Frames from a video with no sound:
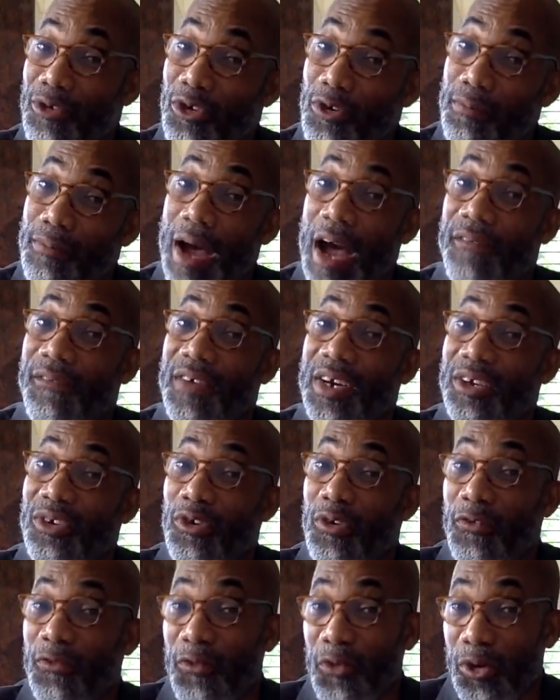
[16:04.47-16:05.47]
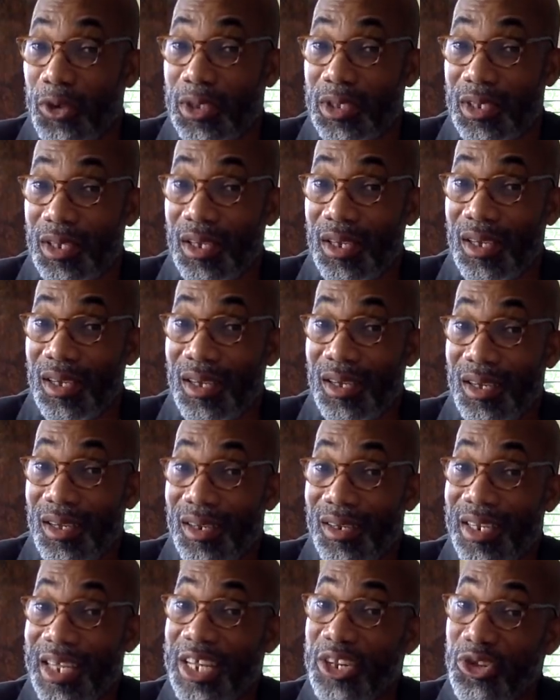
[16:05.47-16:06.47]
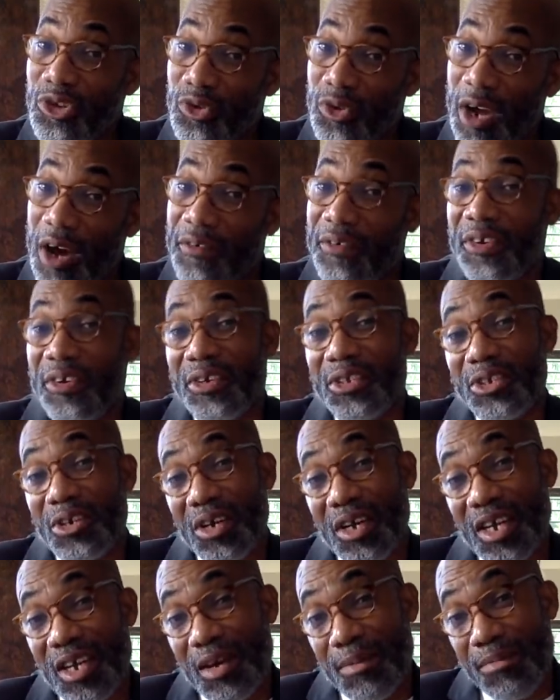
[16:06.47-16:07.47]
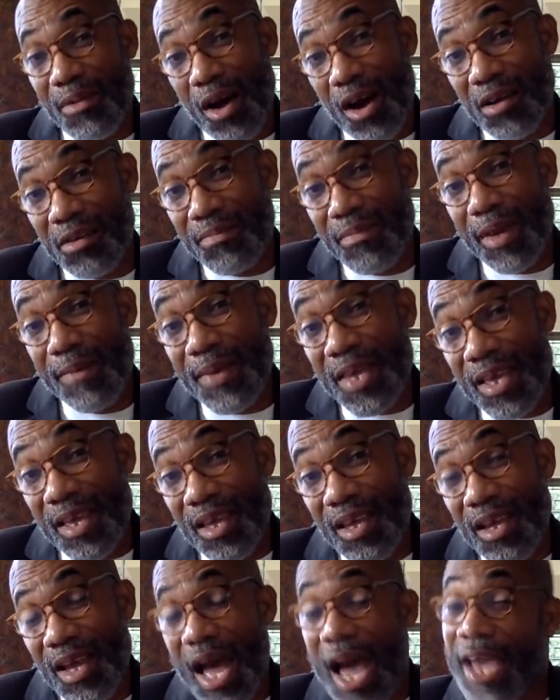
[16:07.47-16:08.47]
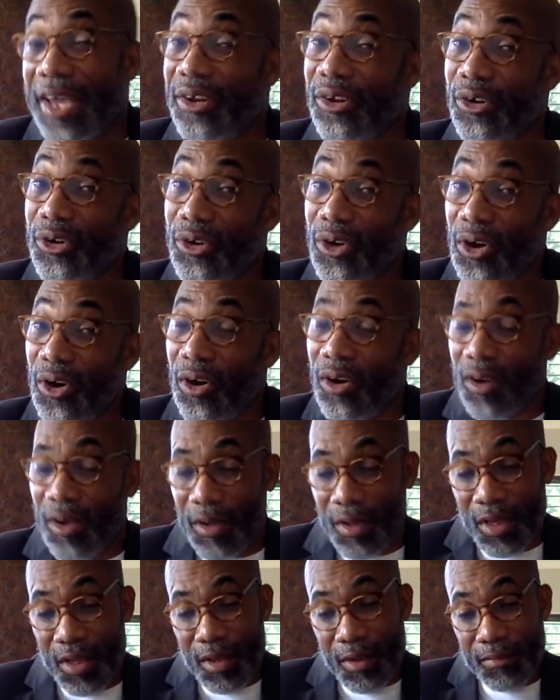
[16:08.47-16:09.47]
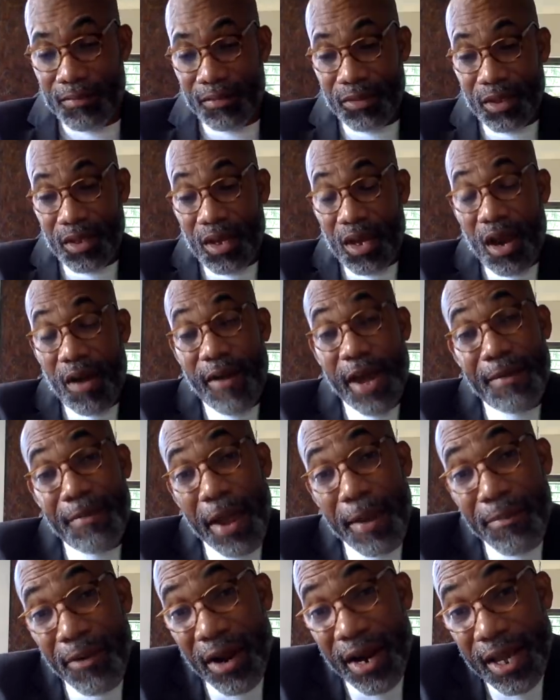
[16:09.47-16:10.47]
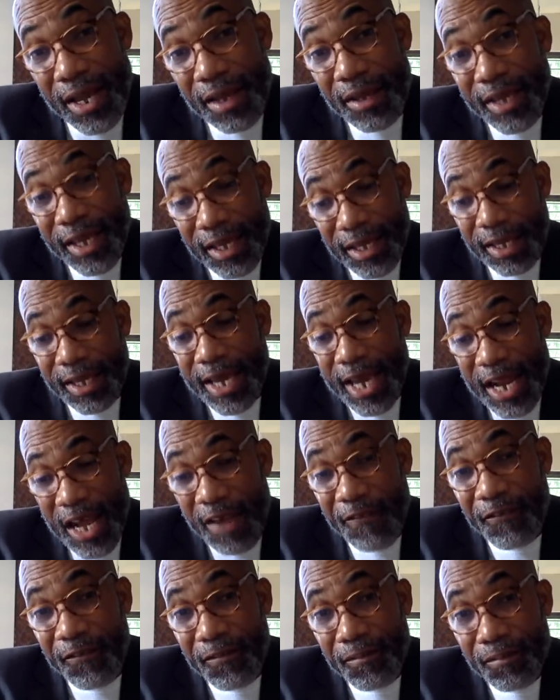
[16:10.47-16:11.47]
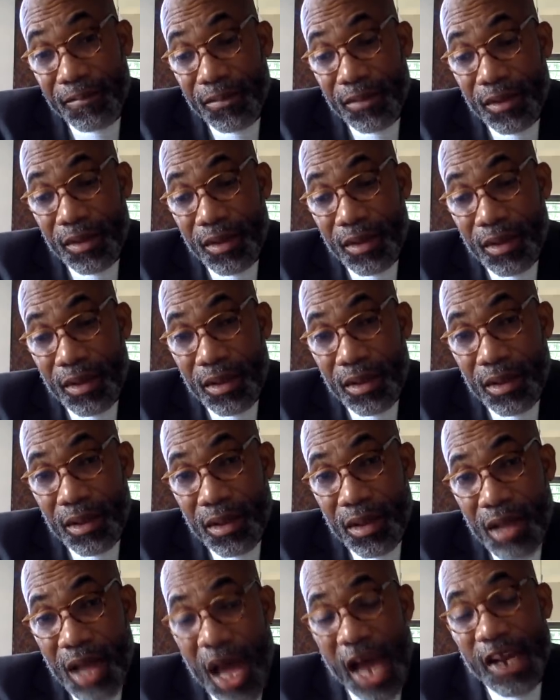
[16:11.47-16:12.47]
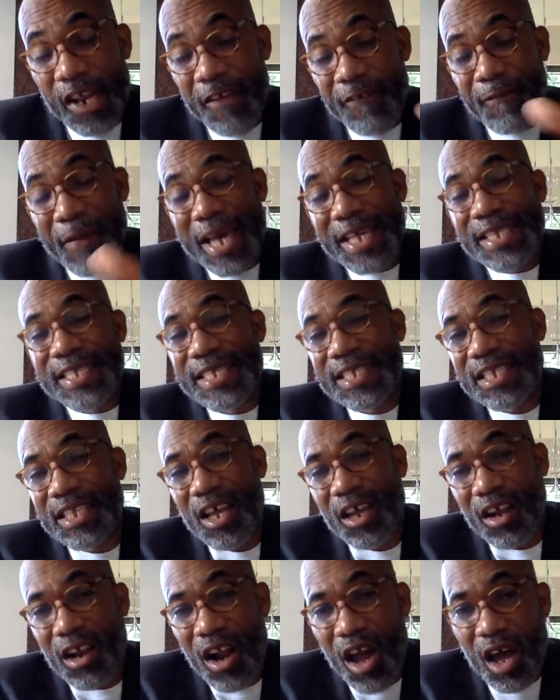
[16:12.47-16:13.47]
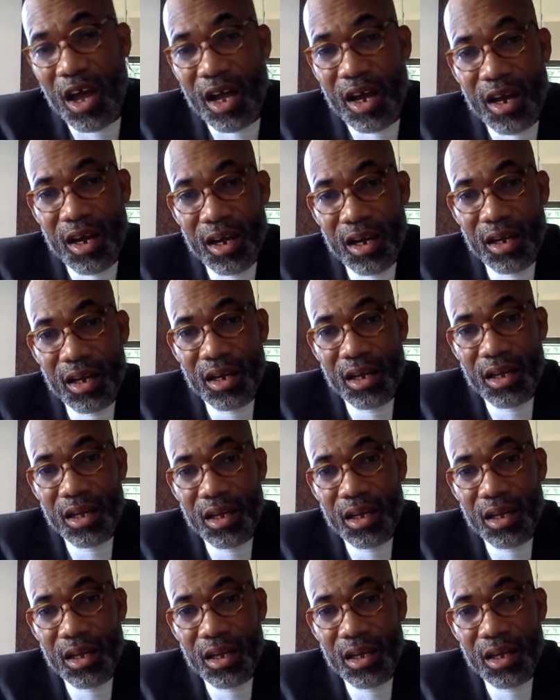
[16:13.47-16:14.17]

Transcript: no Mava, no vote, they knew that they were talking about, maybe, I don't know. All right, my brother, Kenneth? And if by 6 o'clock,